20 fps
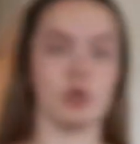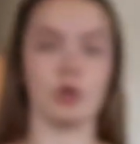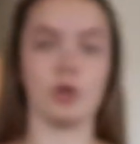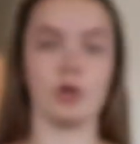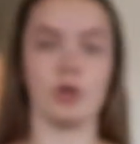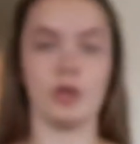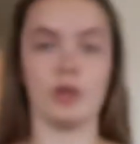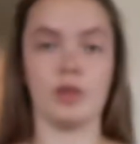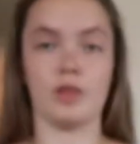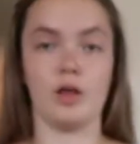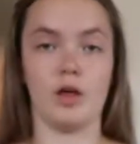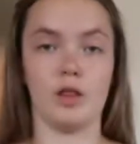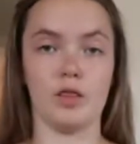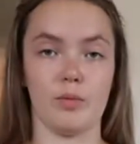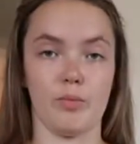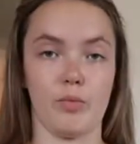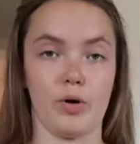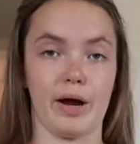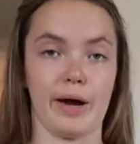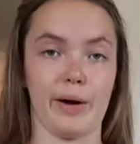show you
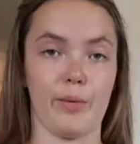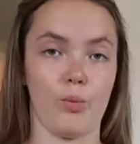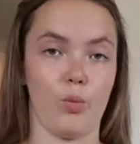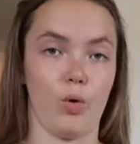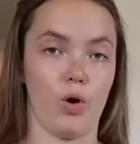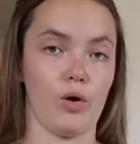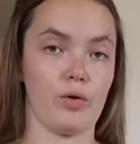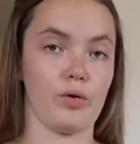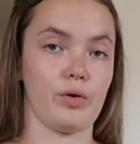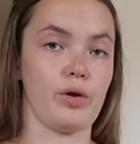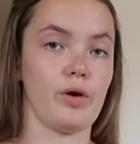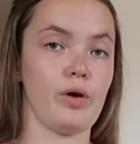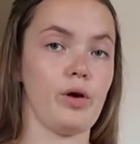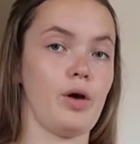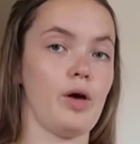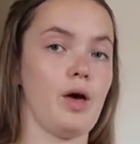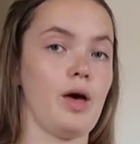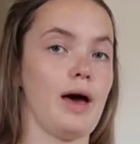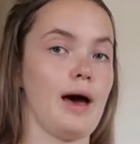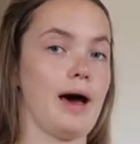the brown one,
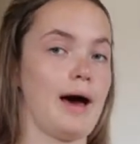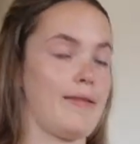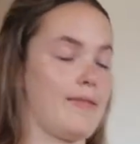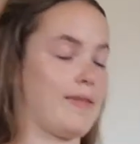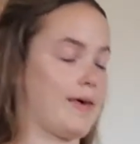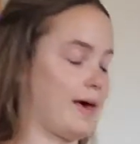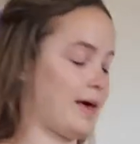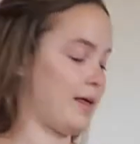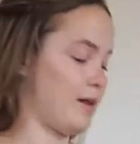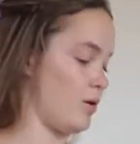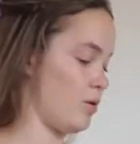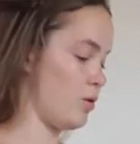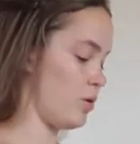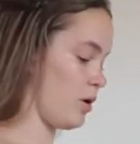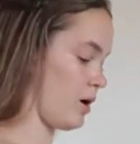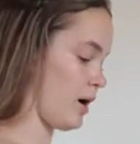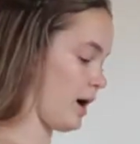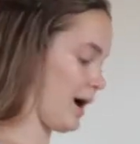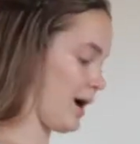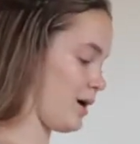and then
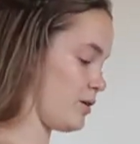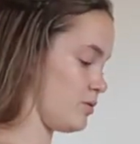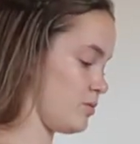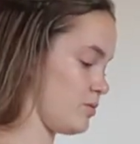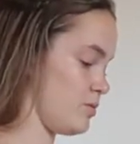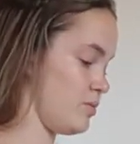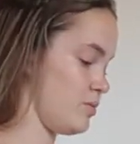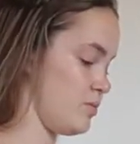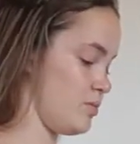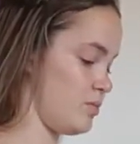I'll